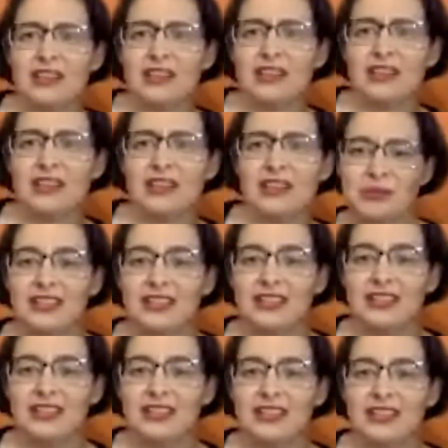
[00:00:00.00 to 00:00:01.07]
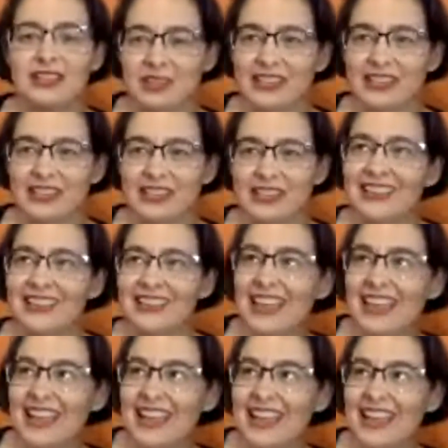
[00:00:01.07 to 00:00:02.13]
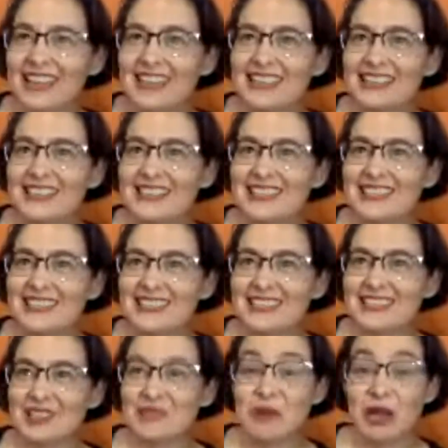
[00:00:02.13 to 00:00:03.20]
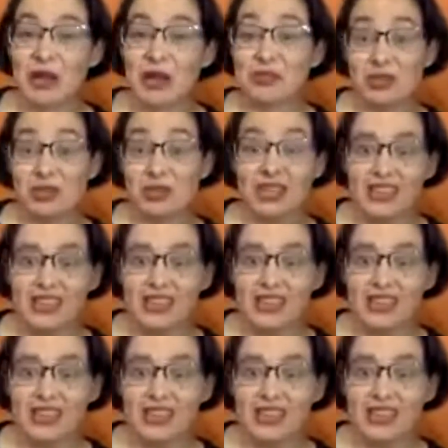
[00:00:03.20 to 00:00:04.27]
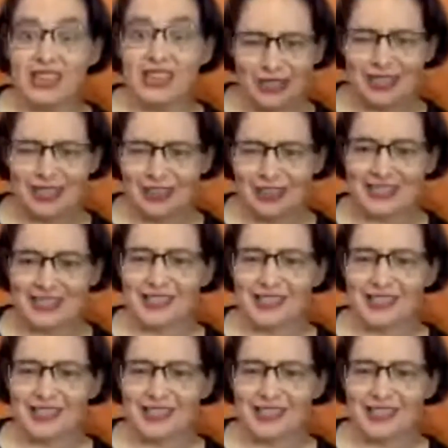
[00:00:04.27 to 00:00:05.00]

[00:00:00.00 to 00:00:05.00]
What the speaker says: meaningful to me or something. And so mine was unique, right? A unique